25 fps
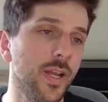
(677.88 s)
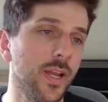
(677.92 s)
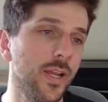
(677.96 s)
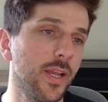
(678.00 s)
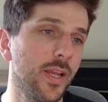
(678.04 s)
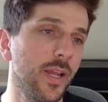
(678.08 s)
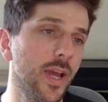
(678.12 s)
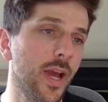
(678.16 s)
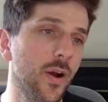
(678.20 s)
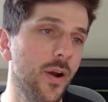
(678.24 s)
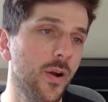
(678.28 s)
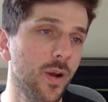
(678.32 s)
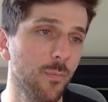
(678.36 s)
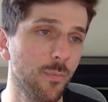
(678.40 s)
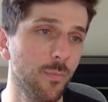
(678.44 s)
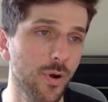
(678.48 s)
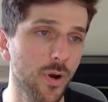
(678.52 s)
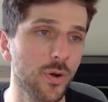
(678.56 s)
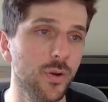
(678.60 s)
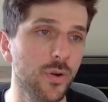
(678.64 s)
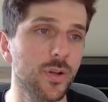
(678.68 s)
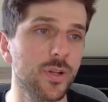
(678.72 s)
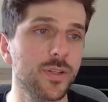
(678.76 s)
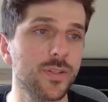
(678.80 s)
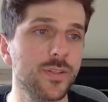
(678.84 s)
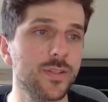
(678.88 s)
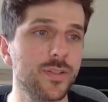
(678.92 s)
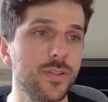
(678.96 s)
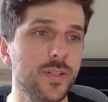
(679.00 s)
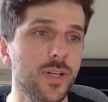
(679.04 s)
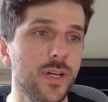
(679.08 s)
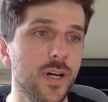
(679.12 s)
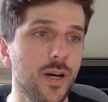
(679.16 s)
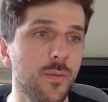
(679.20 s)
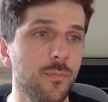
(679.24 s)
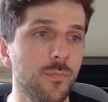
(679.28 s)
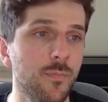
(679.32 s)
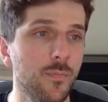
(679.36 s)
our component
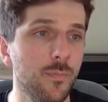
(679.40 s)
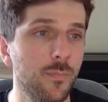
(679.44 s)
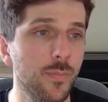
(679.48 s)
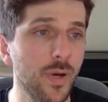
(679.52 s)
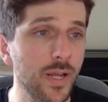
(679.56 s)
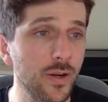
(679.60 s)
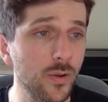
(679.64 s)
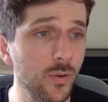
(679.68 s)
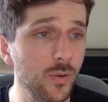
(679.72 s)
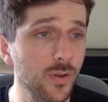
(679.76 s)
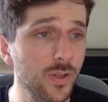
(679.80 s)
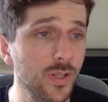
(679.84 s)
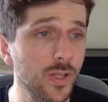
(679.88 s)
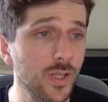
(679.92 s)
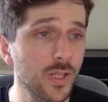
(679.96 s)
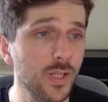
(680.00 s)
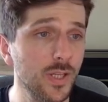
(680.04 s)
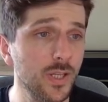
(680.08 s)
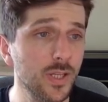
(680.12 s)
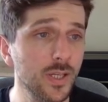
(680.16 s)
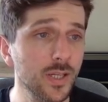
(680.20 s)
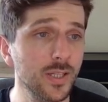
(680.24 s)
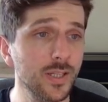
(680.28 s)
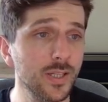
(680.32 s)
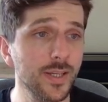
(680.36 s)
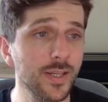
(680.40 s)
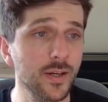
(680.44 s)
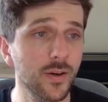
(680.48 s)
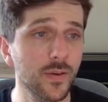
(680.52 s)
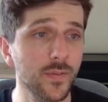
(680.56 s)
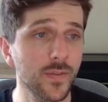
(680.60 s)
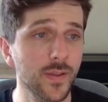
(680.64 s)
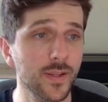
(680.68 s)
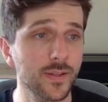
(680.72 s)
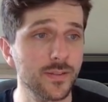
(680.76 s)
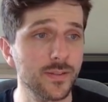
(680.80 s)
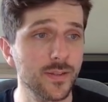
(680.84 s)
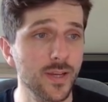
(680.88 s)
panel. Click on
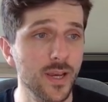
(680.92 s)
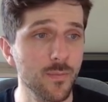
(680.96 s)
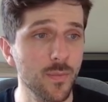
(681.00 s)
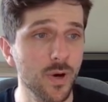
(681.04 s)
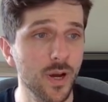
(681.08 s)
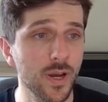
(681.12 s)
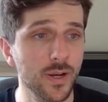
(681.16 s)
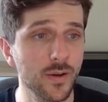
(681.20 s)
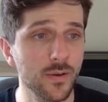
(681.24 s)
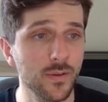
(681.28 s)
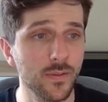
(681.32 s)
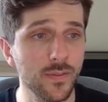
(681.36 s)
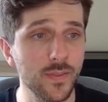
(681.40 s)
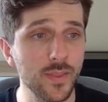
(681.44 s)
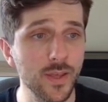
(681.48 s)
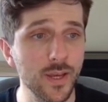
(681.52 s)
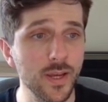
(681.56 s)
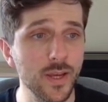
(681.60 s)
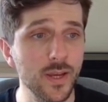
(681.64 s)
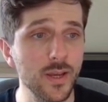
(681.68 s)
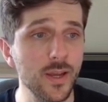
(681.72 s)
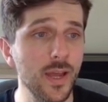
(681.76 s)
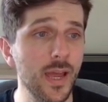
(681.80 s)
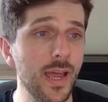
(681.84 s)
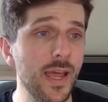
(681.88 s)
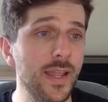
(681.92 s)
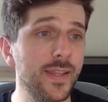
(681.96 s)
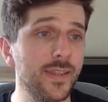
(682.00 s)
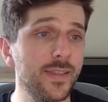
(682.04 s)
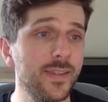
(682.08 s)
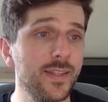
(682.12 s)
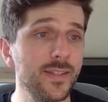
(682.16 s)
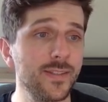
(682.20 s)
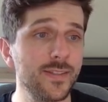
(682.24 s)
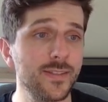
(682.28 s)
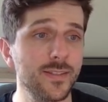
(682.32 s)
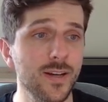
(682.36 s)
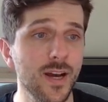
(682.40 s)
that same icon there, and
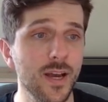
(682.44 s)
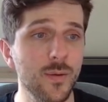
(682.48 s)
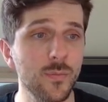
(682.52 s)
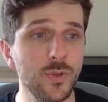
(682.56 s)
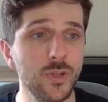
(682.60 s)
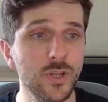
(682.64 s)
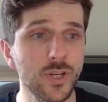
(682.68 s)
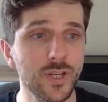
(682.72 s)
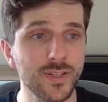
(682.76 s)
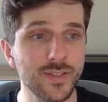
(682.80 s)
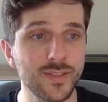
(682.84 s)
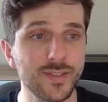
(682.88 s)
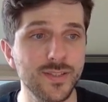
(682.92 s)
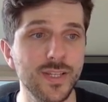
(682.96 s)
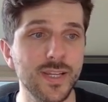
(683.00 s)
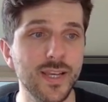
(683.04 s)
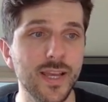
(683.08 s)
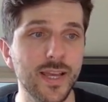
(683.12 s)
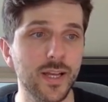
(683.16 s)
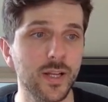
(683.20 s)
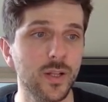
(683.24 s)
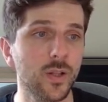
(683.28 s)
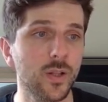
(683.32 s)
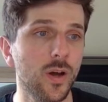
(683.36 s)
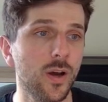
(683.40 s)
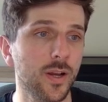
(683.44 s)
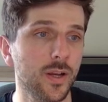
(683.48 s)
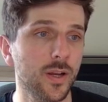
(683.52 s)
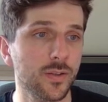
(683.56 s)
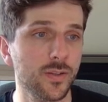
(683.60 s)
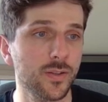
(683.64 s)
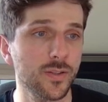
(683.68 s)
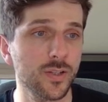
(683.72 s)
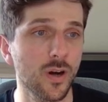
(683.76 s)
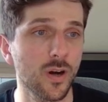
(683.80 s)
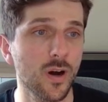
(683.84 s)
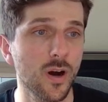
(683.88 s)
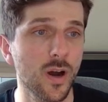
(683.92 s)
this time you can see L
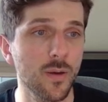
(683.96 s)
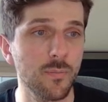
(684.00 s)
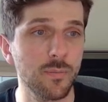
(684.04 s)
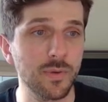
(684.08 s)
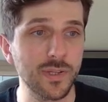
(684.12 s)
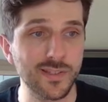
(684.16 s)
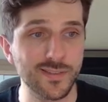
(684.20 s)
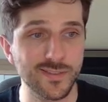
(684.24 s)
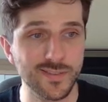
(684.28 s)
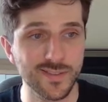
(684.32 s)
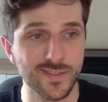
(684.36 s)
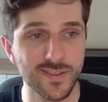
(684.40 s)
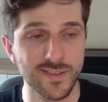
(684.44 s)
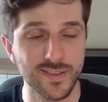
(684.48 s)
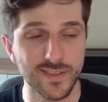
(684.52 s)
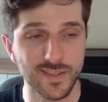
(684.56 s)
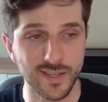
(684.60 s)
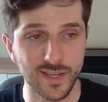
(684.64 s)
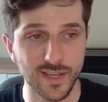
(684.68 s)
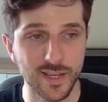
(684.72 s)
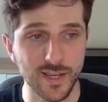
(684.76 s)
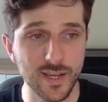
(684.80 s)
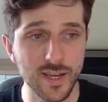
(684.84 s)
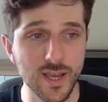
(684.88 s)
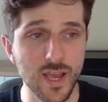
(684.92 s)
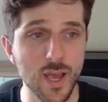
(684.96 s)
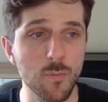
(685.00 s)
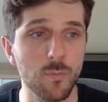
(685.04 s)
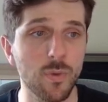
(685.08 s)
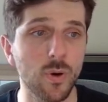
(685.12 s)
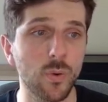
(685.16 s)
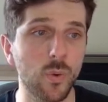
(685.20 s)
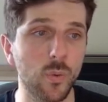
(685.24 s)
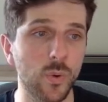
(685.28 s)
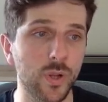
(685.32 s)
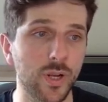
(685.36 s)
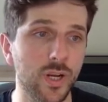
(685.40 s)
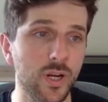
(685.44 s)
icon type is there, but
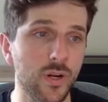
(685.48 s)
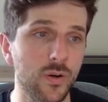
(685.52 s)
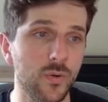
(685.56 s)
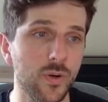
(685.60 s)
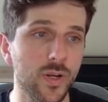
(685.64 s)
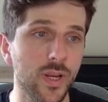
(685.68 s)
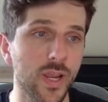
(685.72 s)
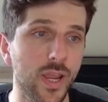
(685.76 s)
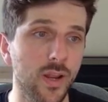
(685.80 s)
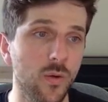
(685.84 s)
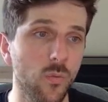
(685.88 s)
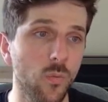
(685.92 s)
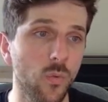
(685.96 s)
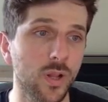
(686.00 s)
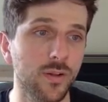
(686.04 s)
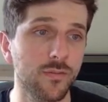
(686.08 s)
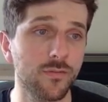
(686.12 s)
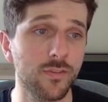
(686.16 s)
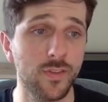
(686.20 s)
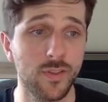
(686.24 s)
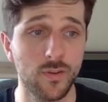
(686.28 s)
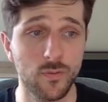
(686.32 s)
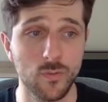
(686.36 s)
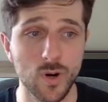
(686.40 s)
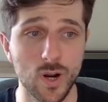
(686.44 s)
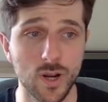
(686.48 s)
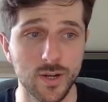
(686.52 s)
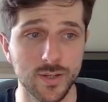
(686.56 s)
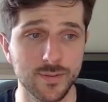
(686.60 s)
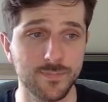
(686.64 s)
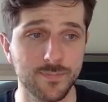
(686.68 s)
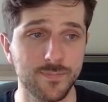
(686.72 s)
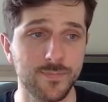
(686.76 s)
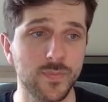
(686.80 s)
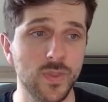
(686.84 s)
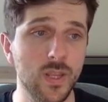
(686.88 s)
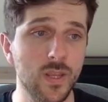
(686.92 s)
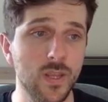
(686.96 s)
we want to create one for the right.
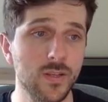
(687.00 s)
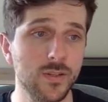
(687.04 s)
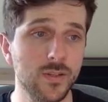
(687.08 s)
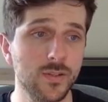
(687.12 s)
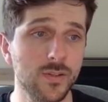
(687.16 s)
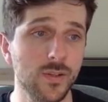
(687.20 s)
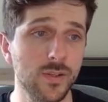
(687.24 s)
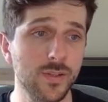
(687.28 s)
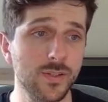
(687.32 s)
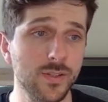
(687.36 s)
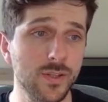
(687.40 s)
So let's